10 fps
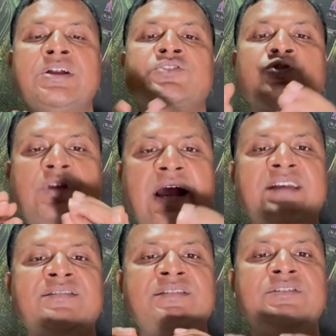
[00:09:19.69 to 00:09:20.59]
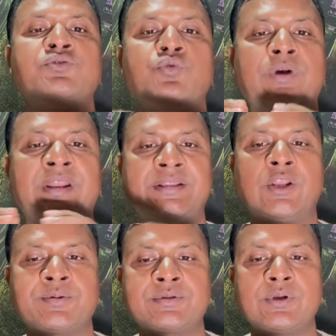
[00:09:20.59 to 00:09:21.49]
So Kaizen is
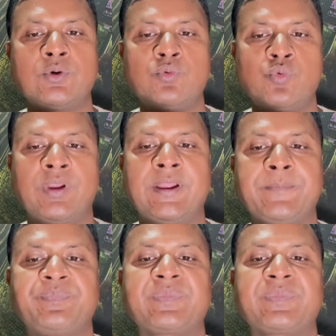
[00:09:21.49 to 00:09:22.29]
another way.